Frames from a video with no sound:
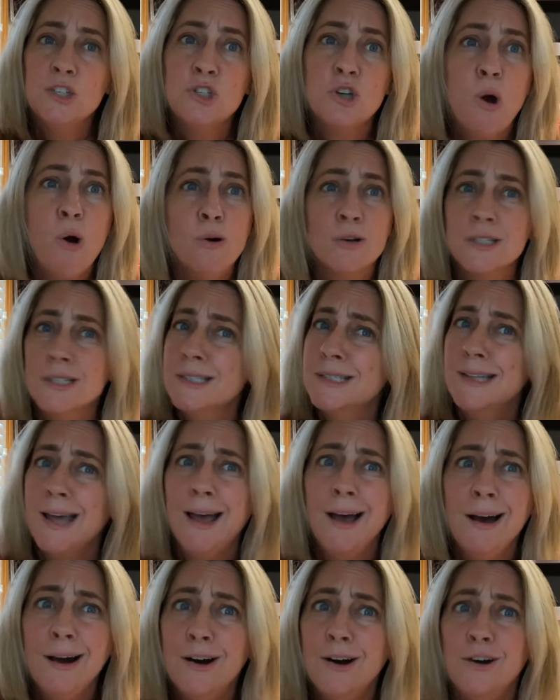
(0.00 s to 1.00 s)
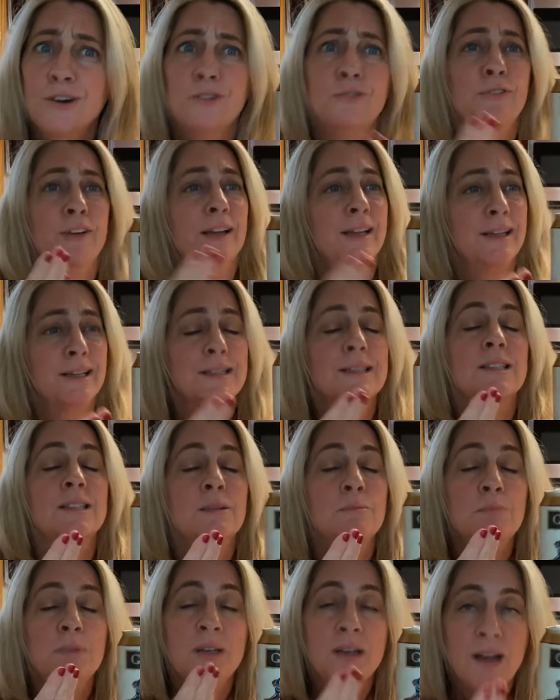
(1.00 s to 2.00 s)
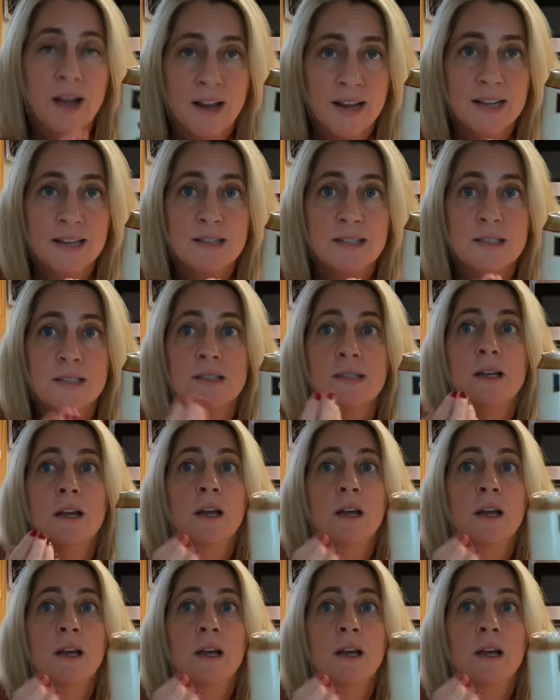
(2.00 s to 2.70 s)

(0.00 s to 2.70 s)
yourself and get some nice